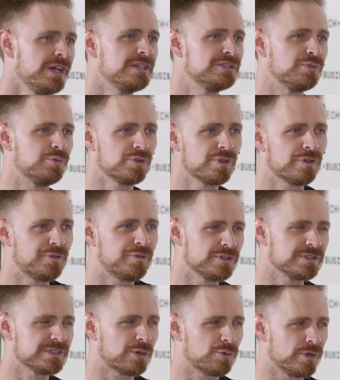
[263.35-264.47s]
So it really
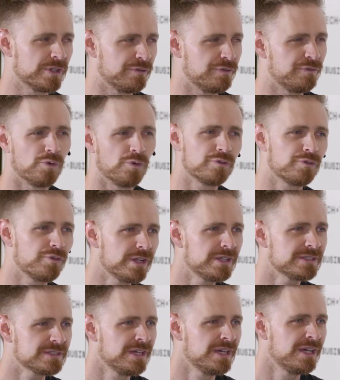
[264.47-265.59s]
feels like we're at the
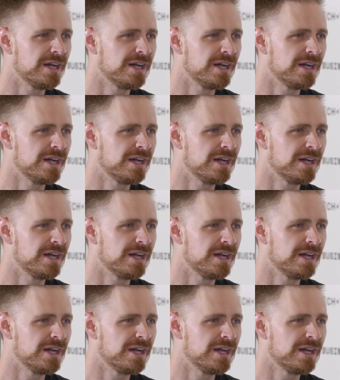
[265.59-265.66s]
forefront